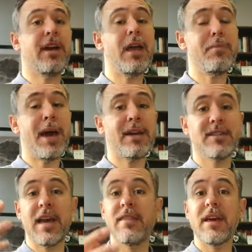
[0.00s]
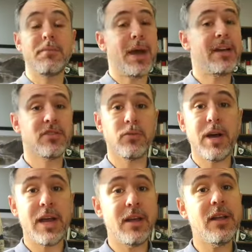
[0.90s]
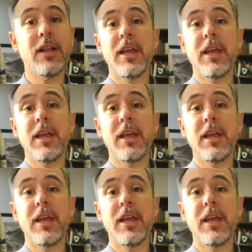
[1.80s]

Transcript: apex and then pass away